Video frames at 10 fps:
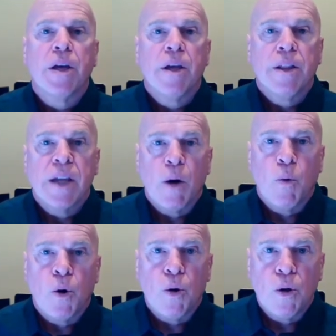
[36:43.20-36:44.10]
that
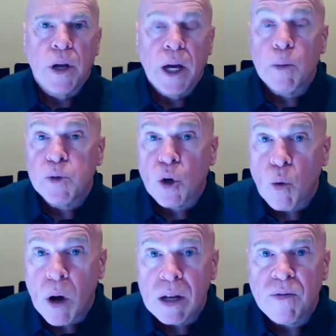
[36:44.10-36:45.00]
will help to
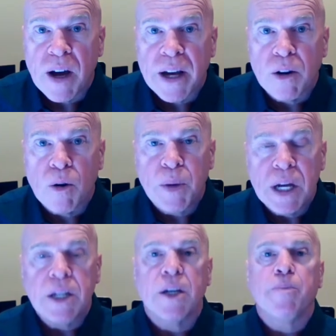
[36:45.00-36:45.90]
qualify your
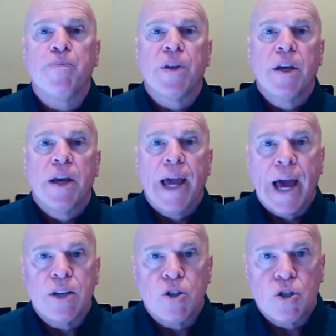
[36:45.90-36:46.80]
opinion
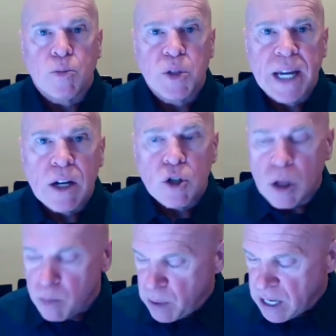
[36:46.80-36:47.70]
as a
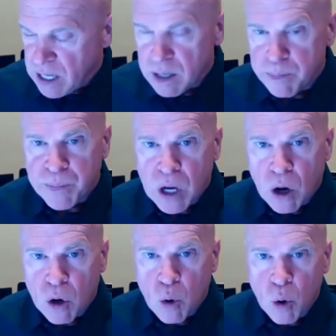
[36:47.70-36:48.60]
substantial opinion
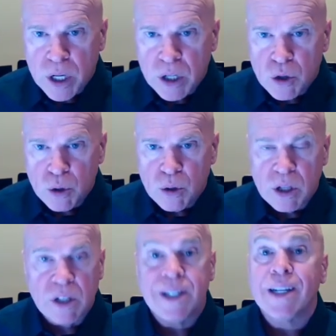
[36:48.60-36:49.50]
according to
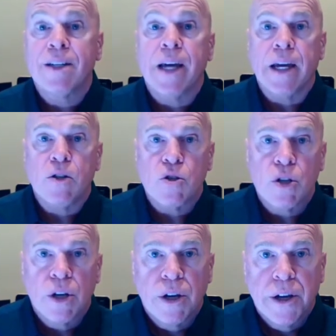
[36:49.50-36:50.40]
the
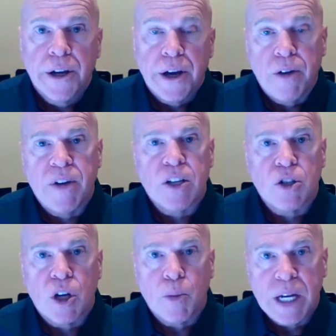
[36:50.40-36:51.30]
dictates of
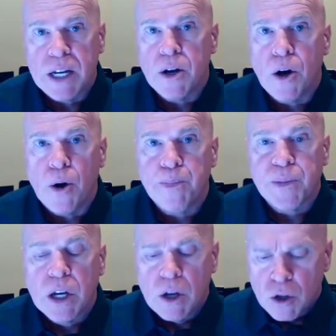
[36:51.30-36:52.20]
Escobedo.
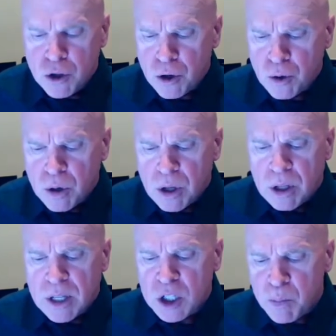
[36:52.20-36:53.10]
So
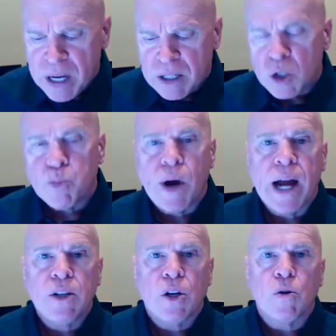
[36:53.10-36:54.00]
let's make this
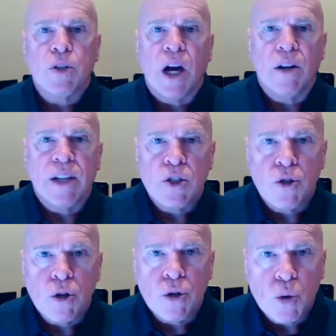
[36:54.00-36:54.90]
practical now. Let's
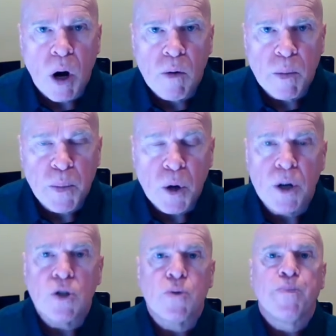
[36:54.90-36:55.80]
turn to our
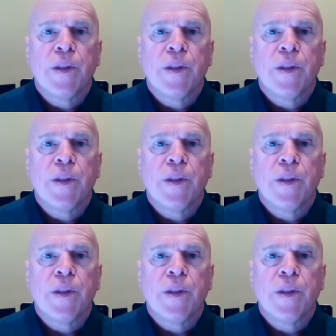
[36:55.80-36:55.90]
reports